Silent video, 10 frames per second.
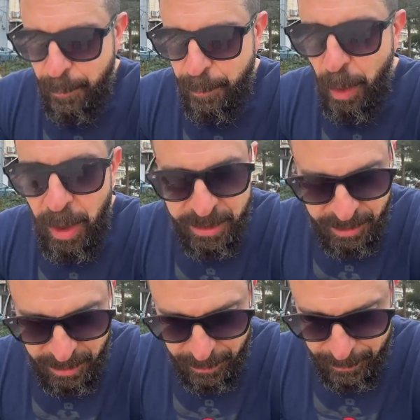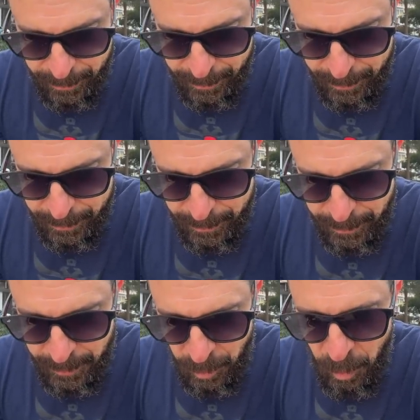paused,
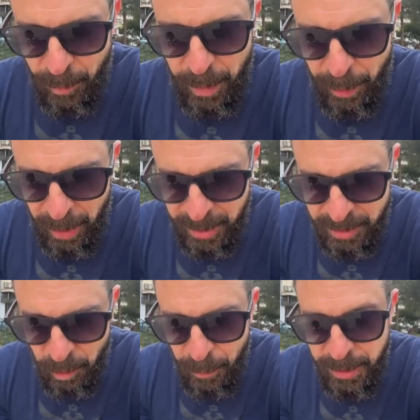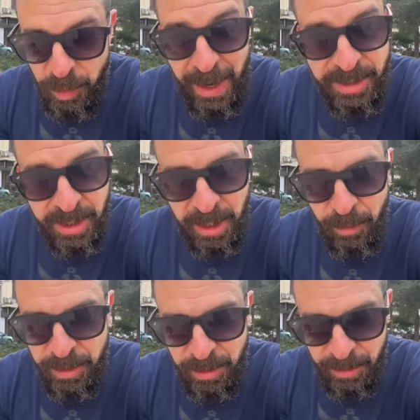will be paused, will be drastically
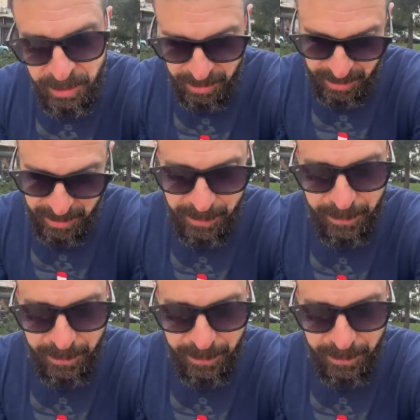reduced.